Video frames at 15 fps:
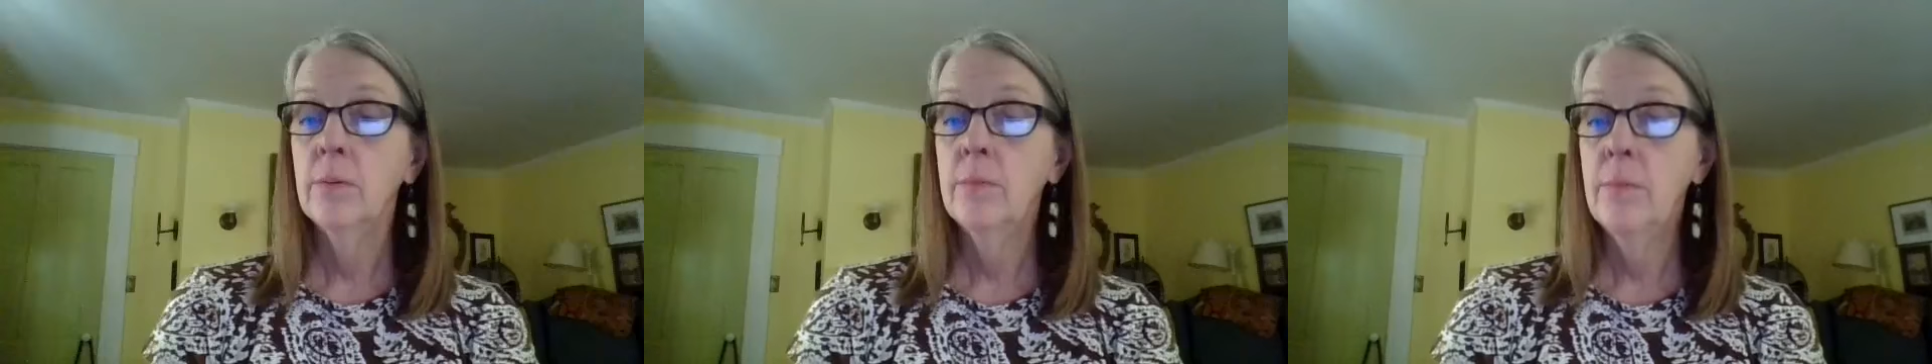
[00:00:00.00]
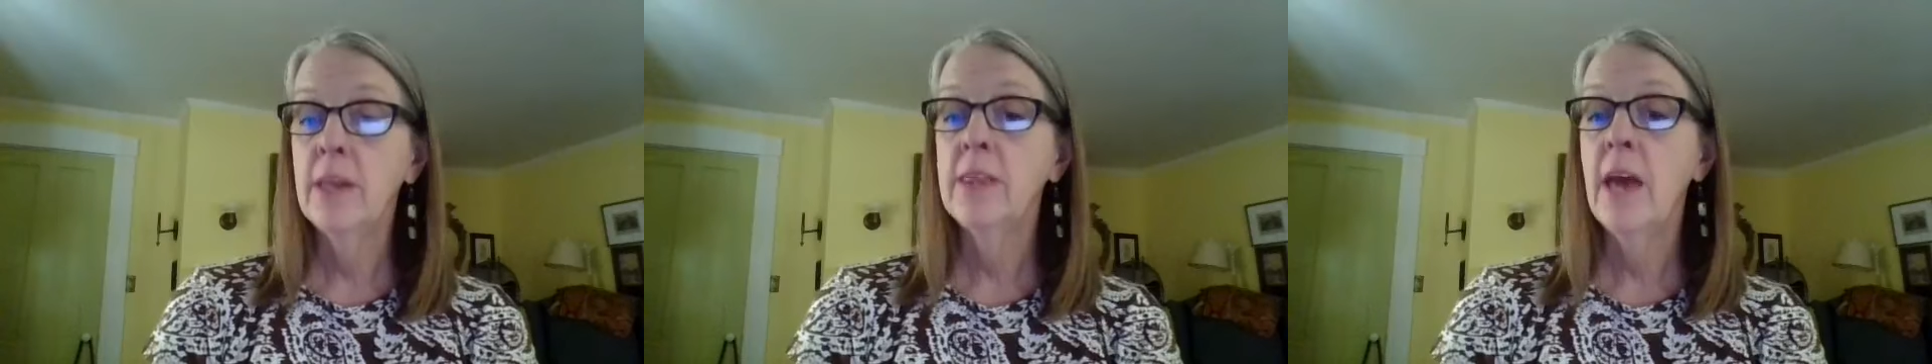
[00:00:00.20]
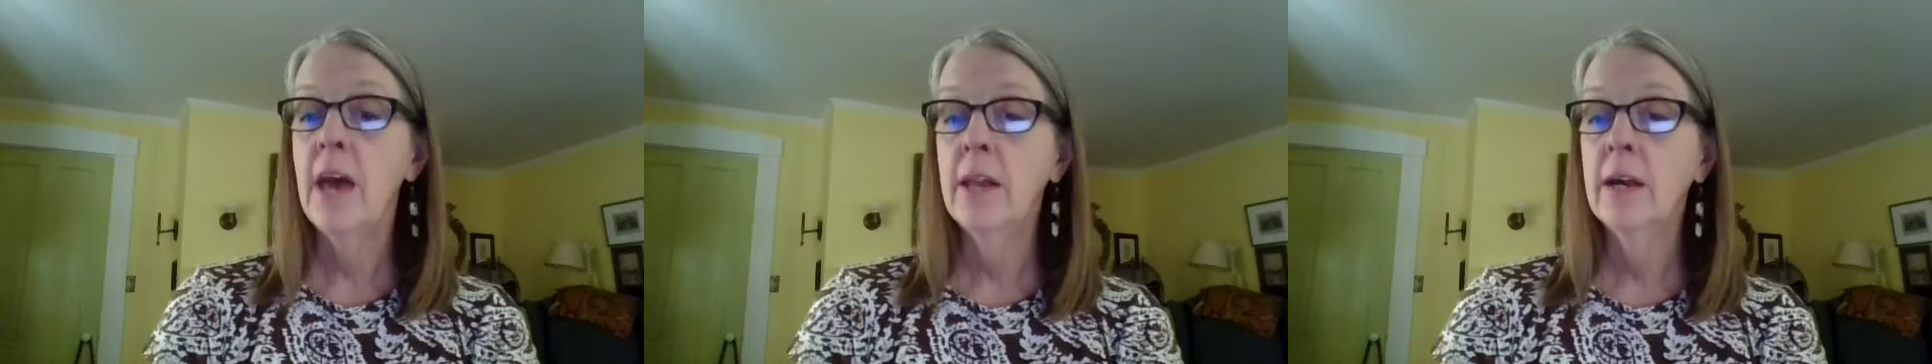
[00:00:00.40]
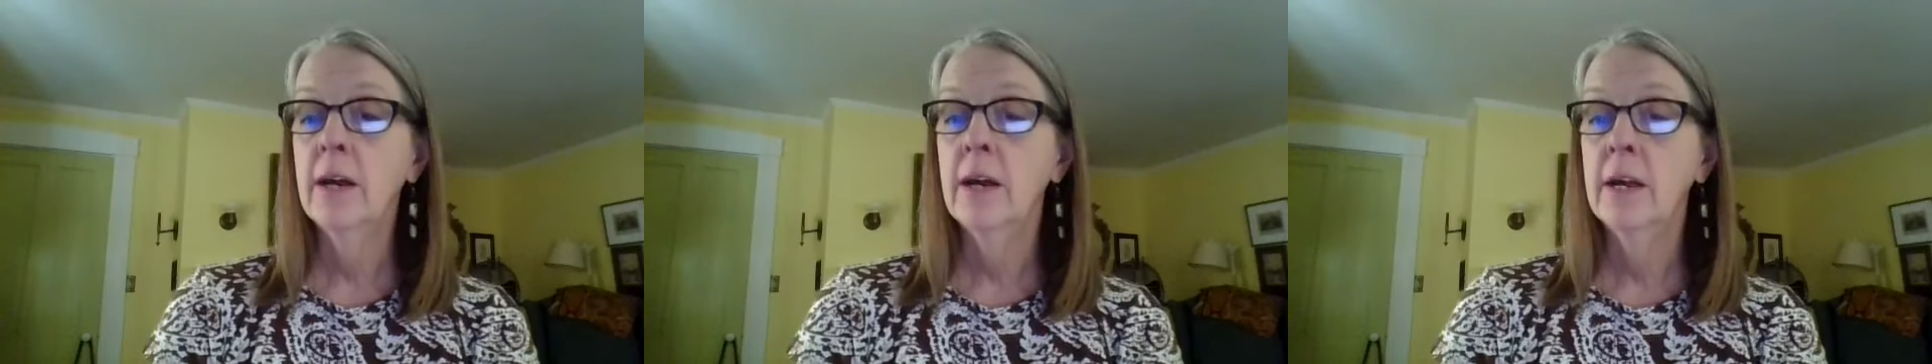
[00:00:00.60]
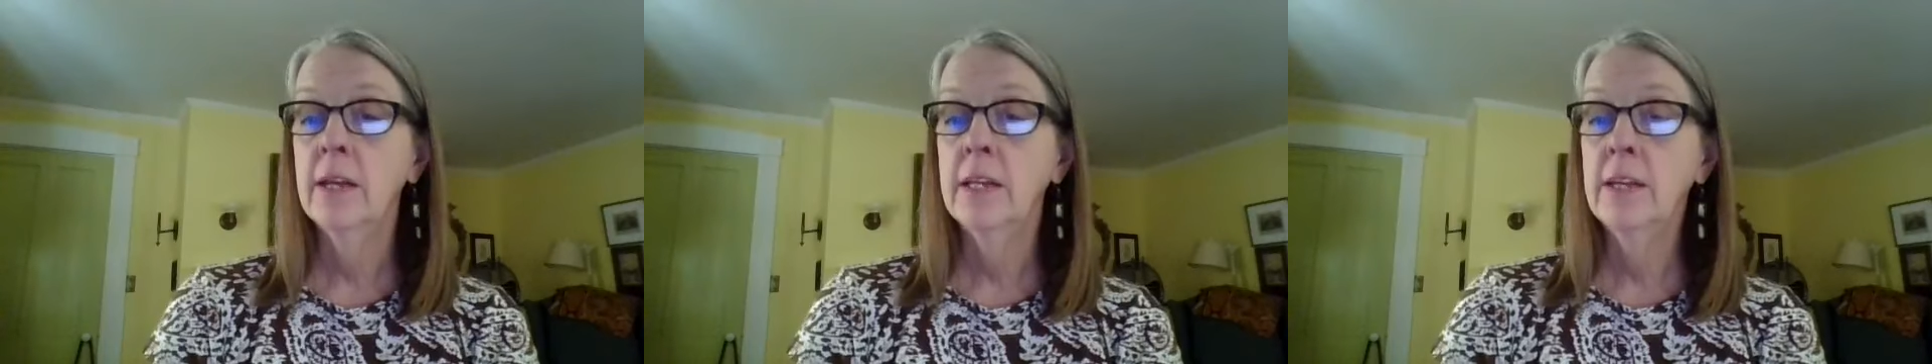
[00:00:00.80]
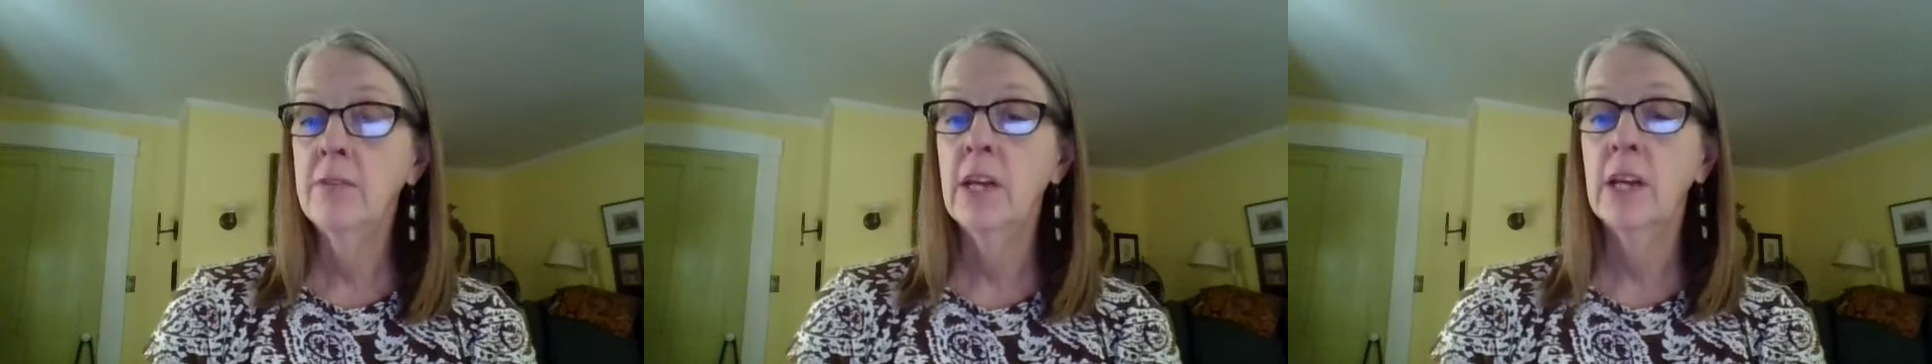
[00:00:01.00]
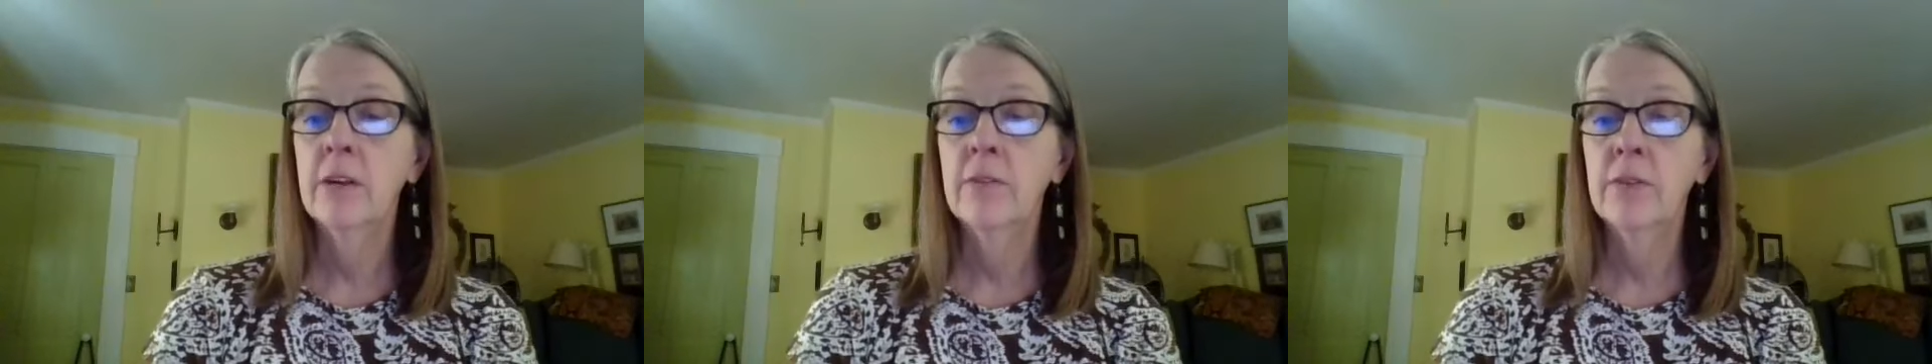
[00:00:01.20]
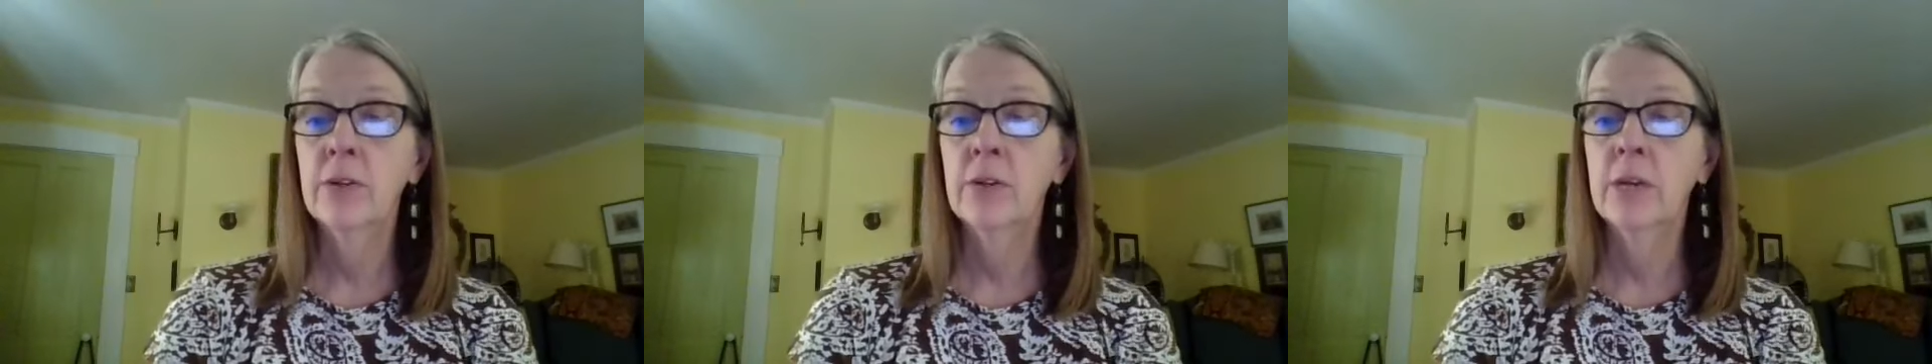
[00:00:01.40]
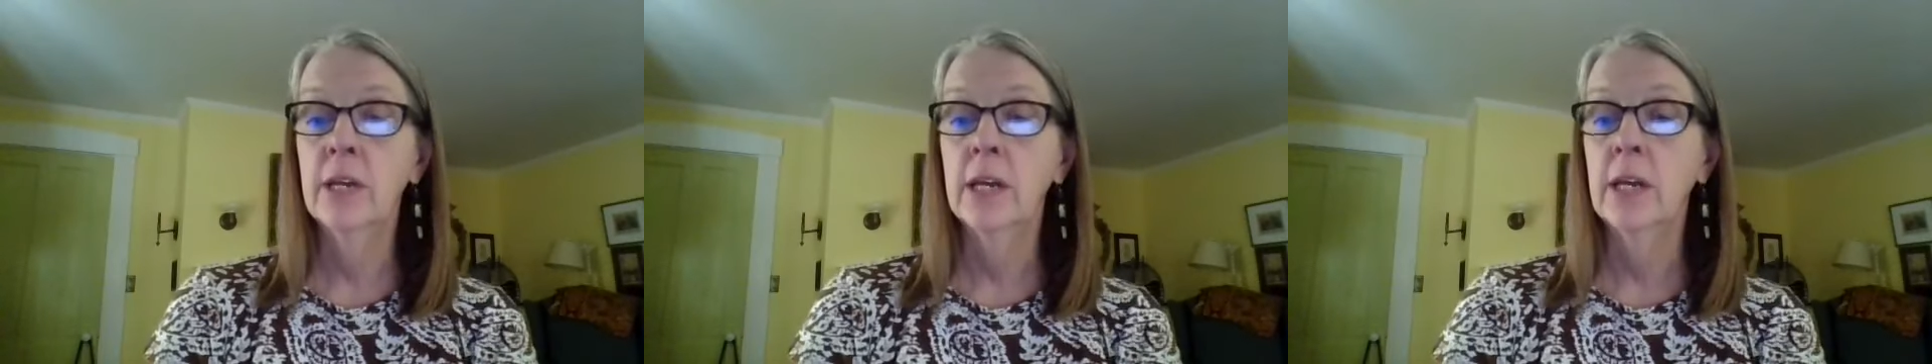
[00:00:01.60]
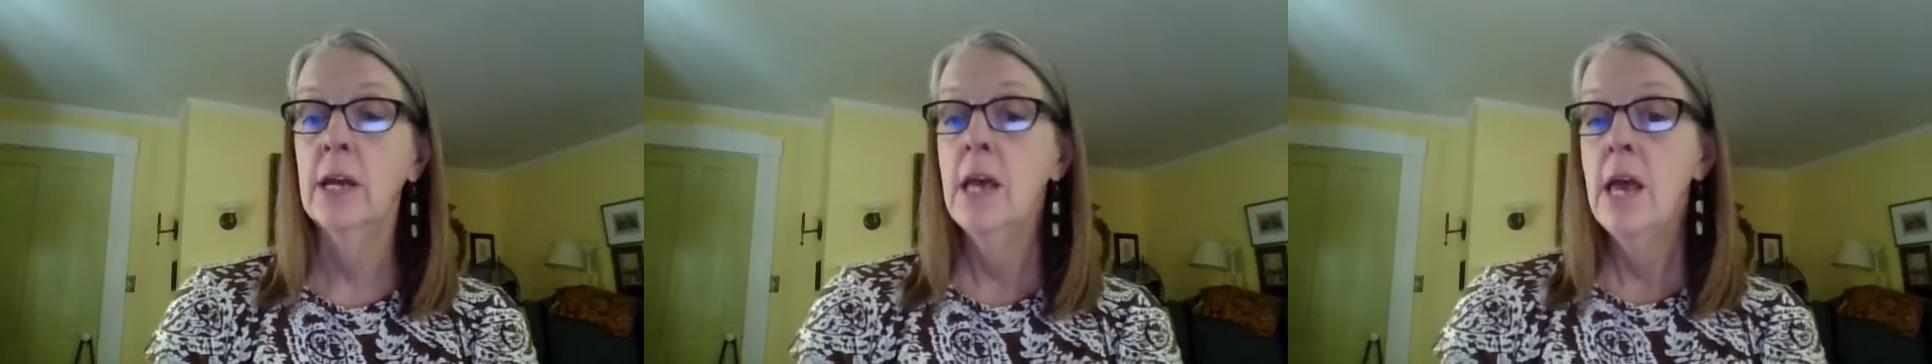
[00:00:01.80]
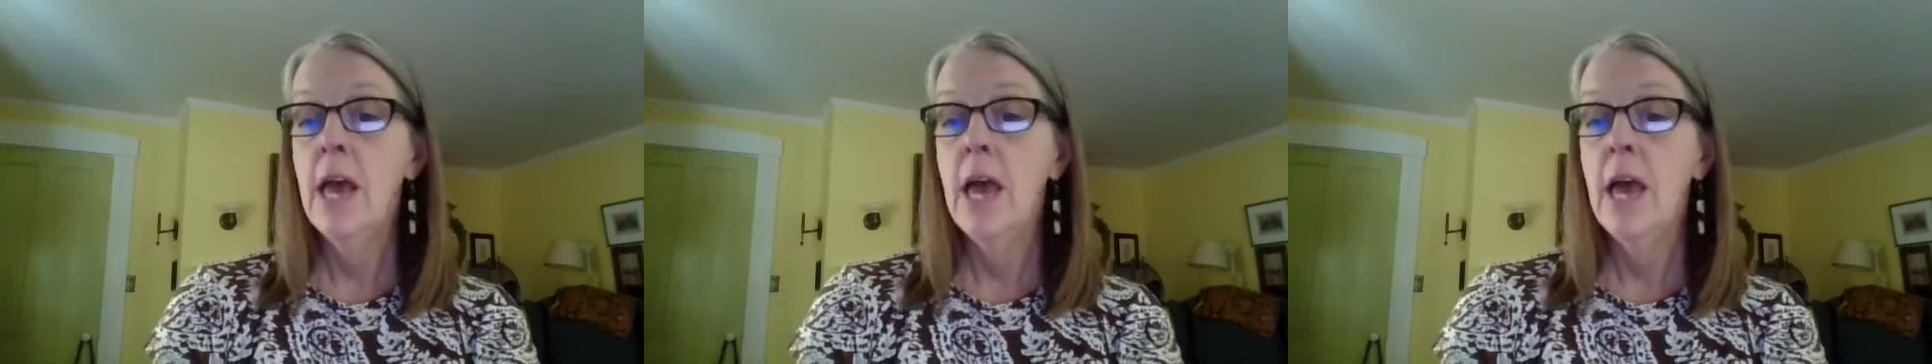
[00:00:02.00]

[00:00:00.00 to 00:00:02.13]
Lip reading: make that an evening of learning.